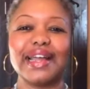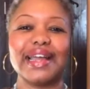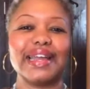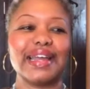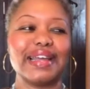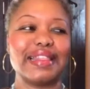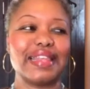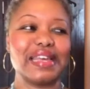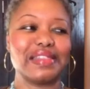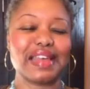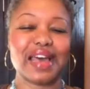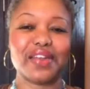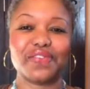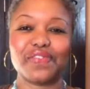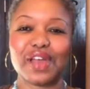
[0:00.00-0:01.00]
And I think
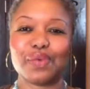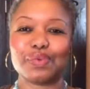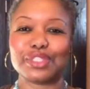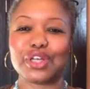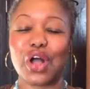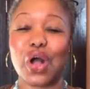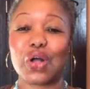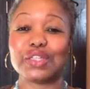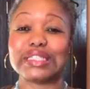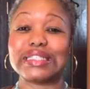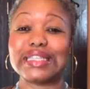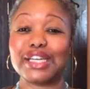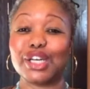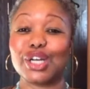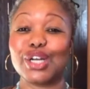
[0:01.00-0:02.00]
that event was
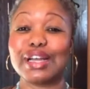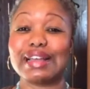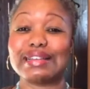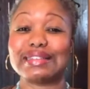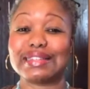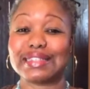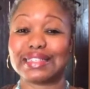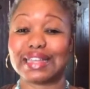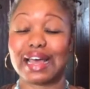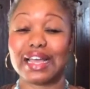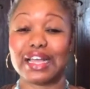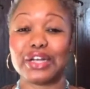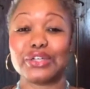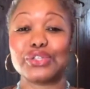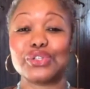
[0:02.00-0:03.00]
called Dinner and
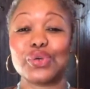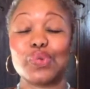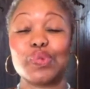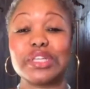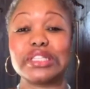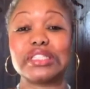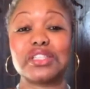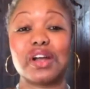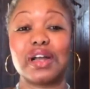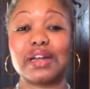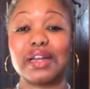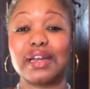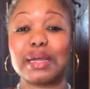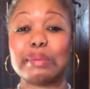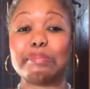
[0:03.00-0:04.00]
Desire. So we
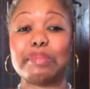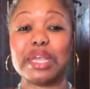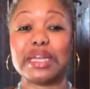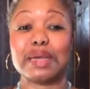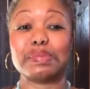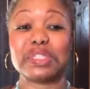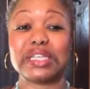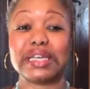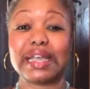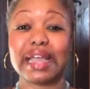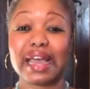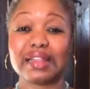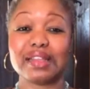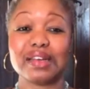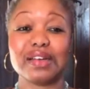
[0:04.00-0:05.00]
started a meetup
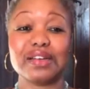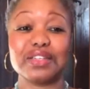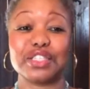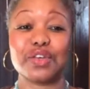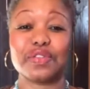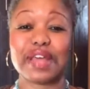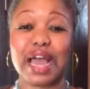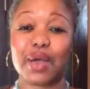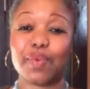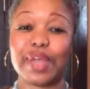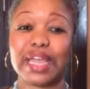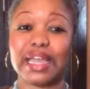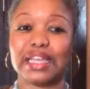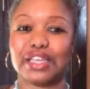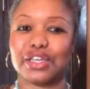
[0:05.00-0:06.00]
together. So that
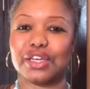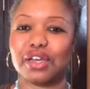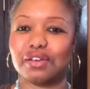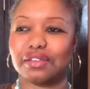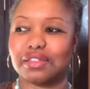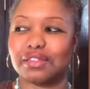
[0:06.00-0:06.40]
way, you know,